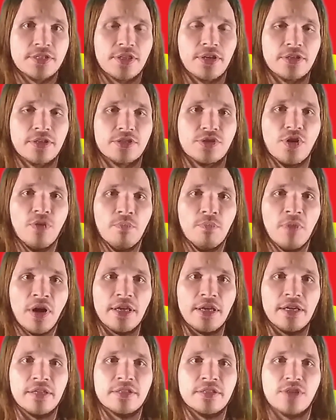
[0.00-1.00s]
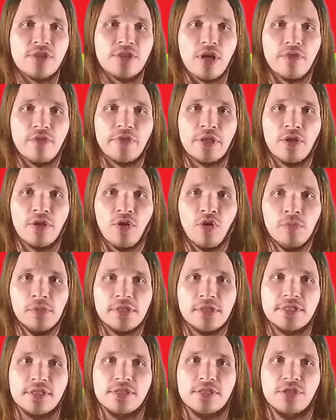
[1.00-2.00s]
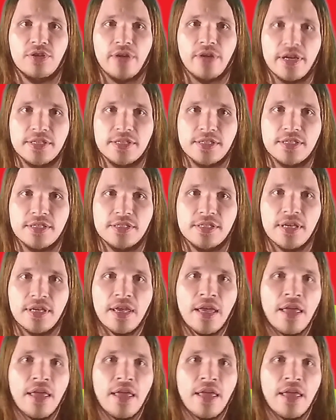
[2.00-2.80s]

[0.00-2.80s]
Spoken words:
there's no money in solving the homelessness crisis.